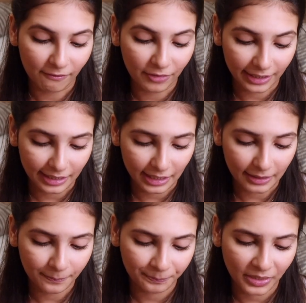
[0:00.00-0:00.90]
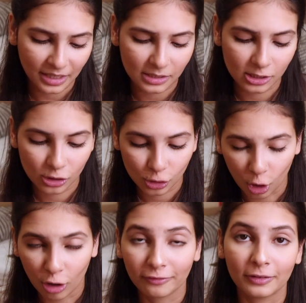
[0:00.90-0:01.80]
A very
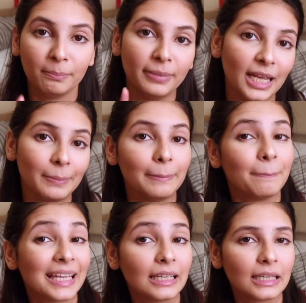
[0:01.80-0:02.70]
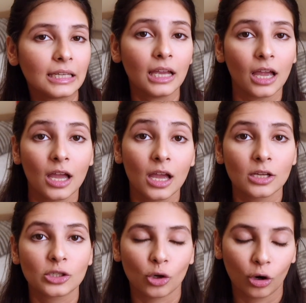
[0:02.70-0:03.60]
soft baby pinky
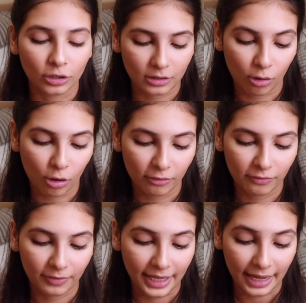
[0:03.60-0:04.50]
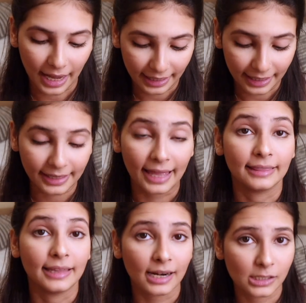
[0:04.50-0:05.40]
sort of a highlight,
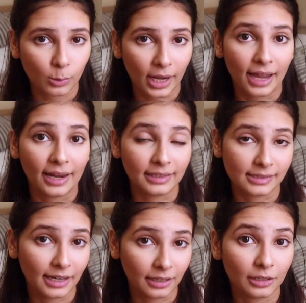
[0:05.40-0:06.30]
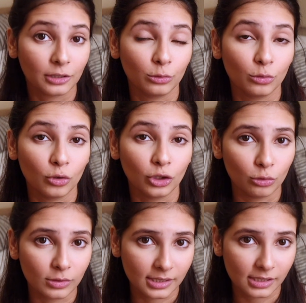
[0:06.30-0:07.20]
and that's why I decided to
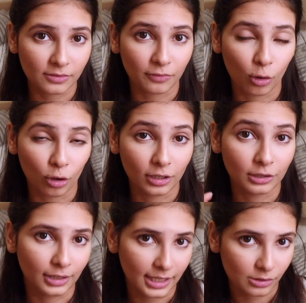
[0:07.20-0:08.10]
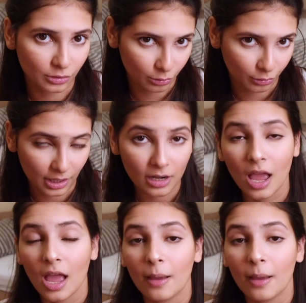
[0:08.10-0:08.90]
use this for today's tutorial,